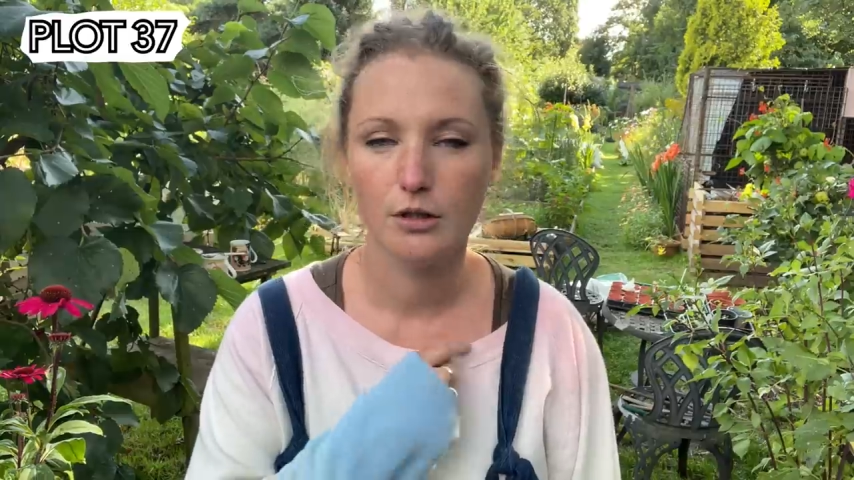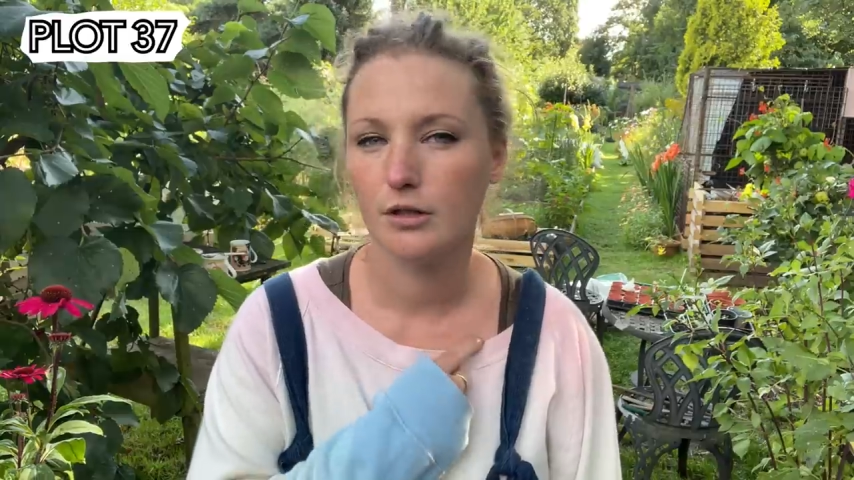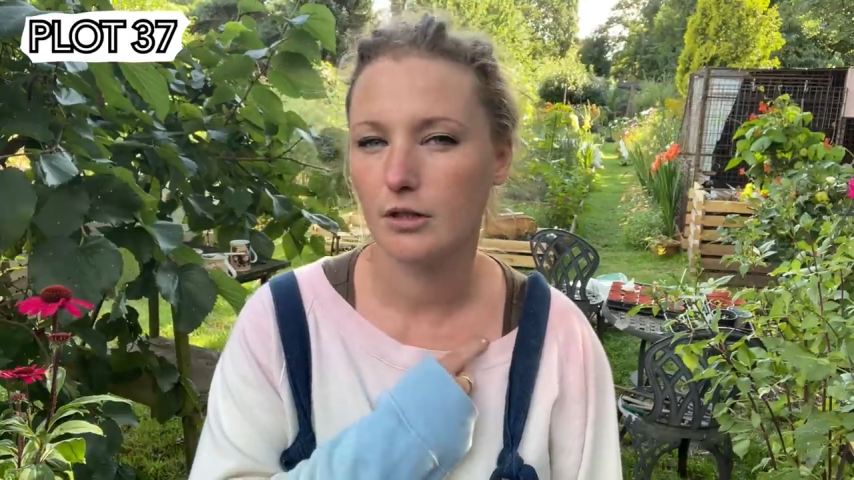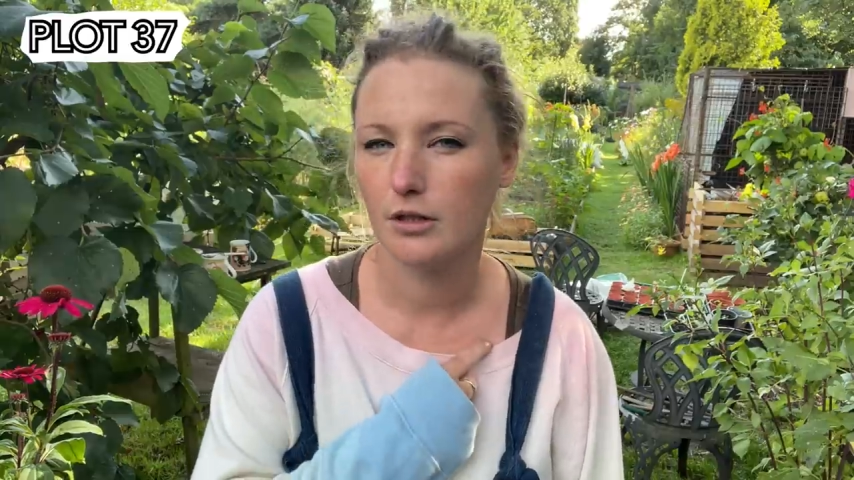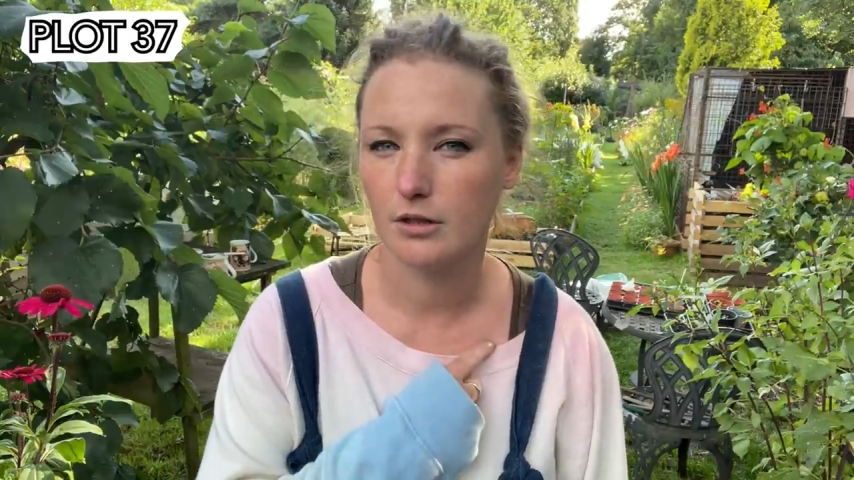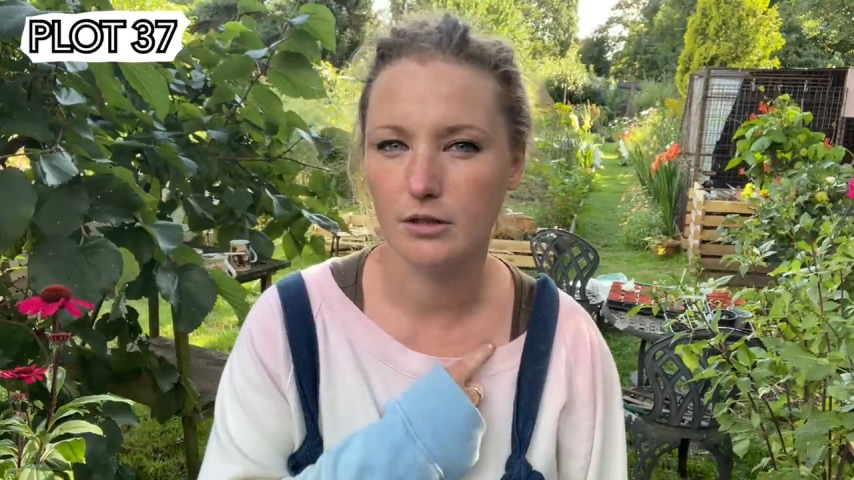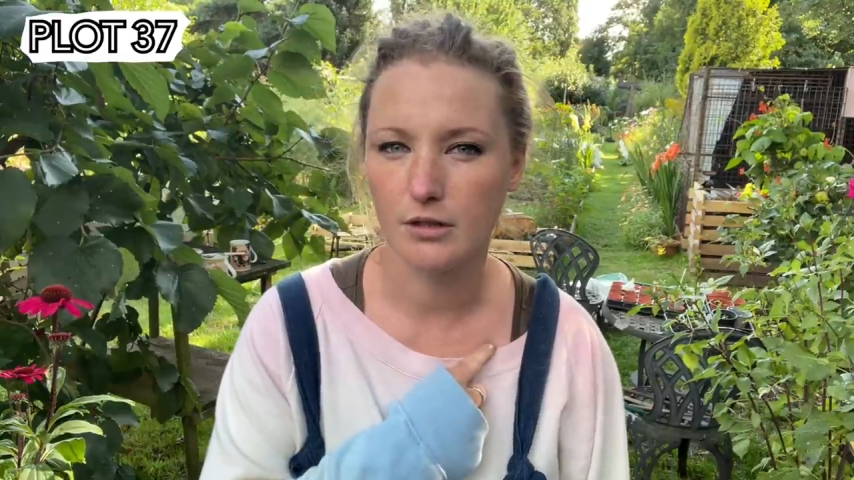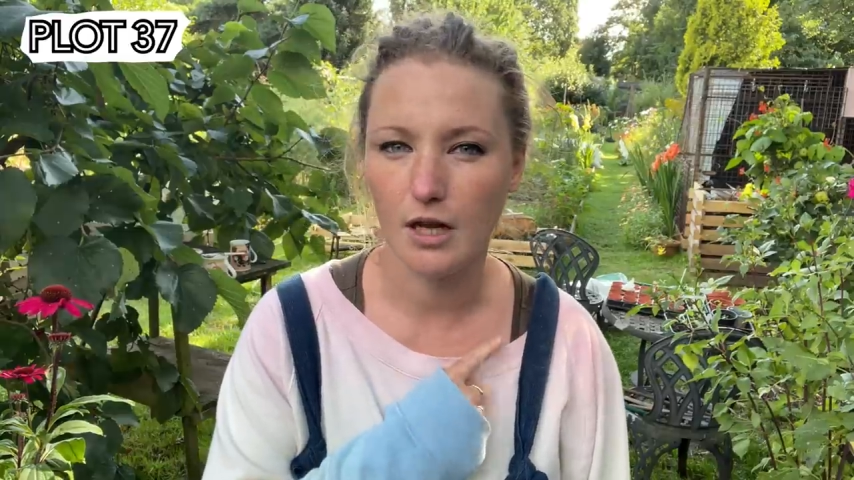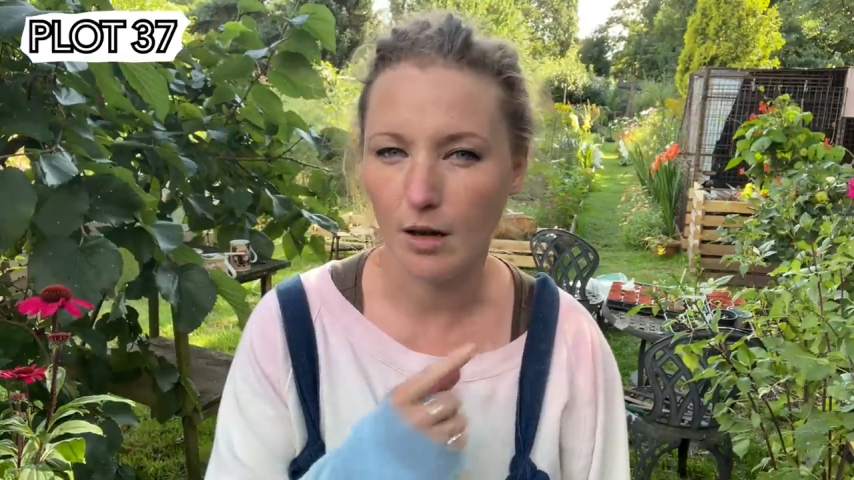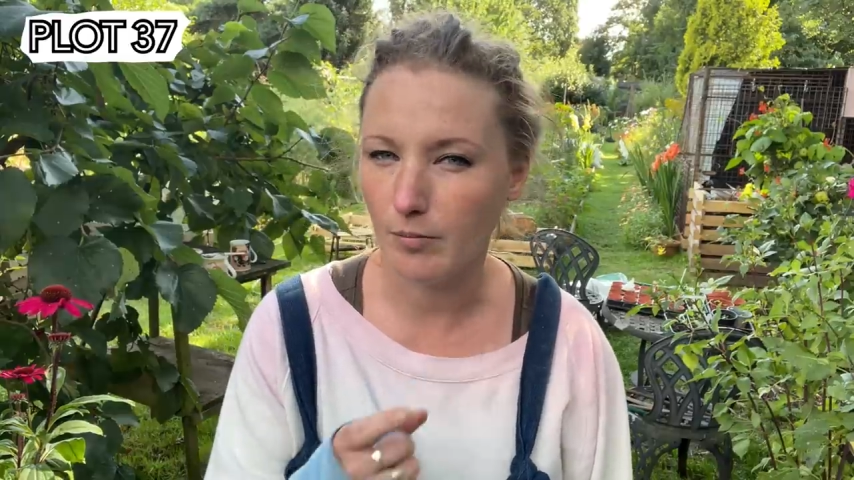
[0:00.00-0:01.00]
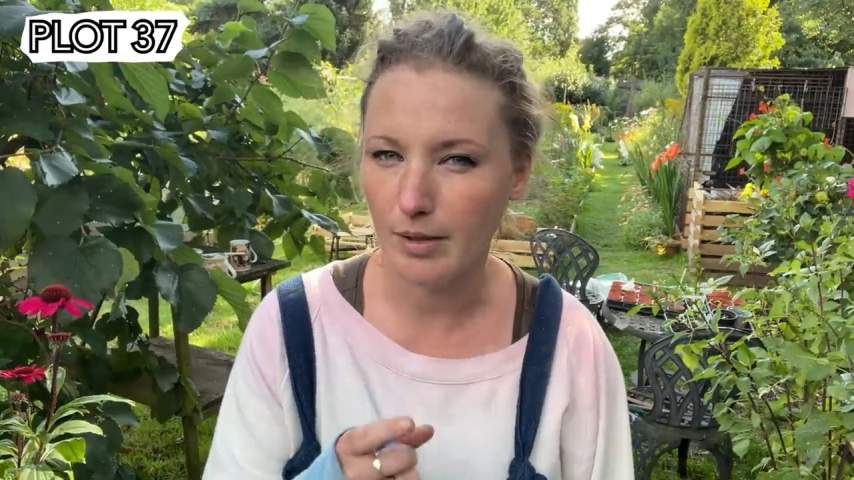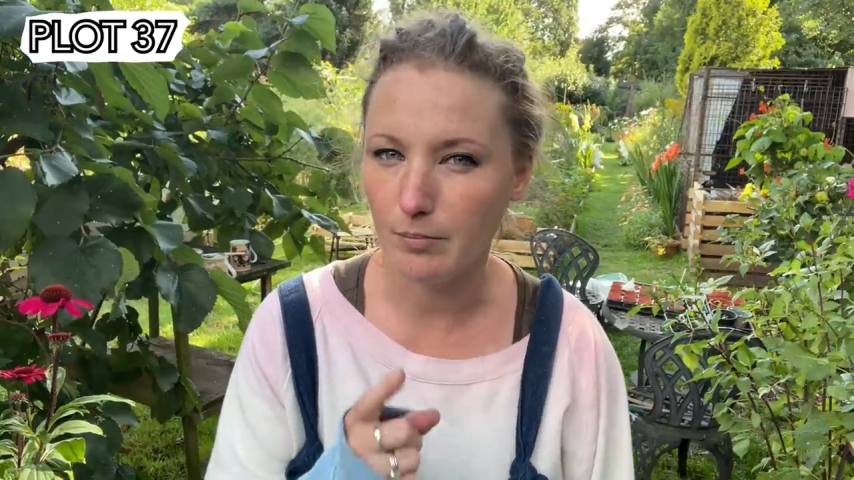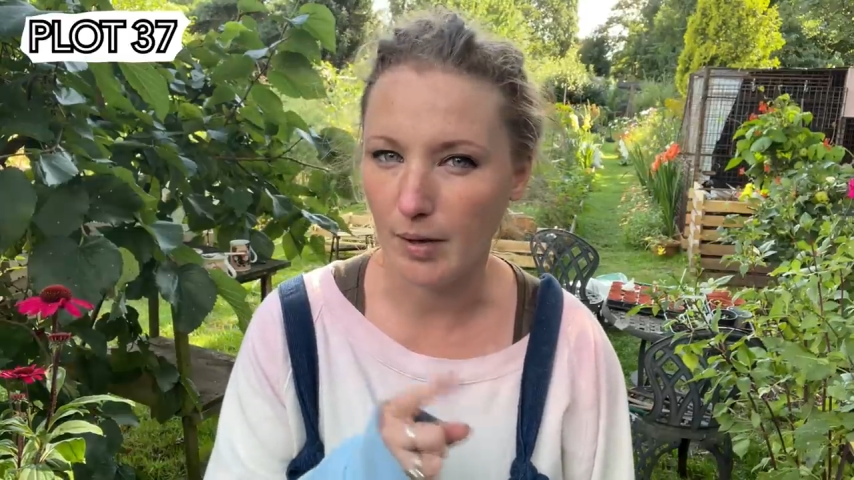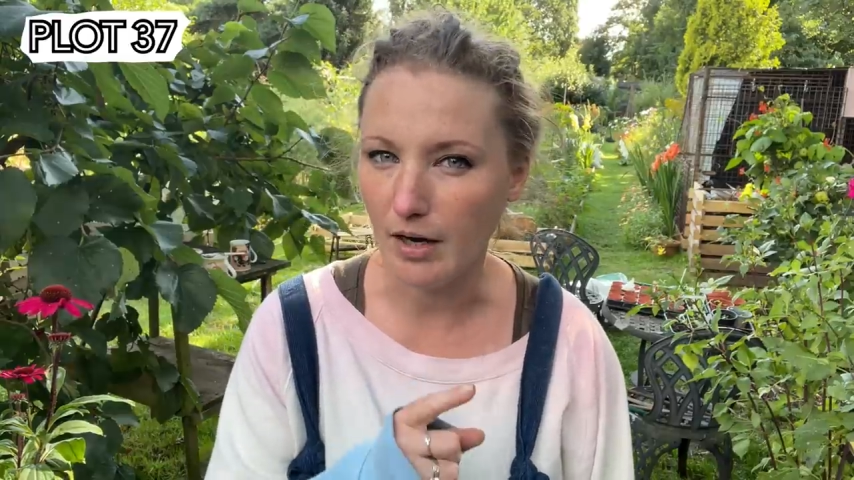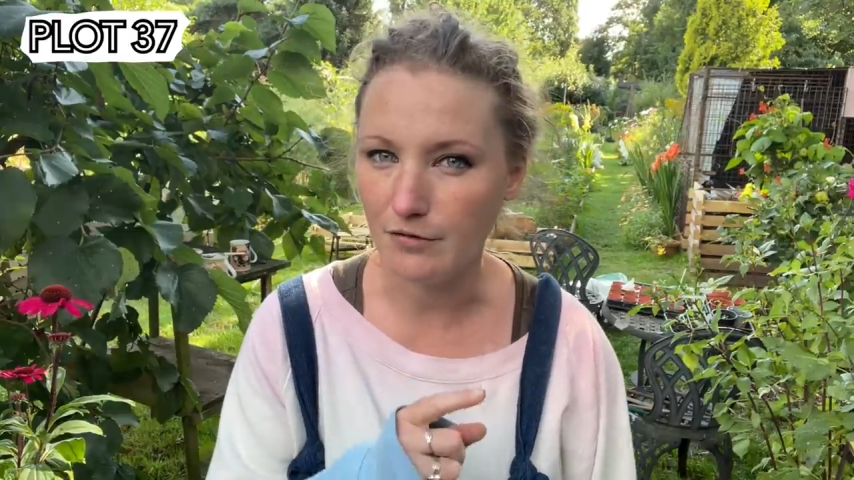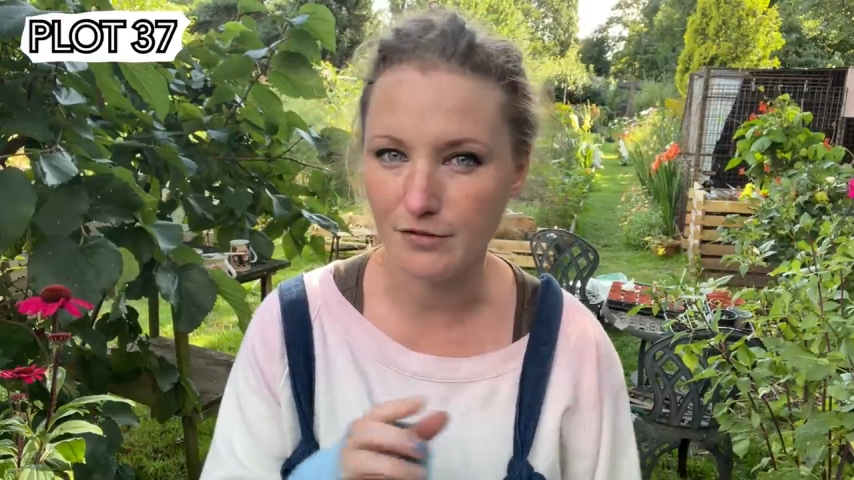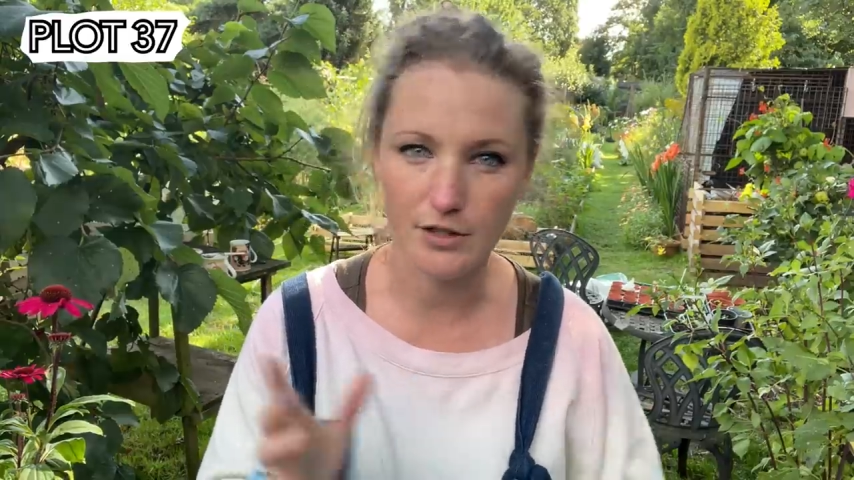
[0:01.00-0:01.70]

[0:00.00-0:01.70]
the Columbian buff,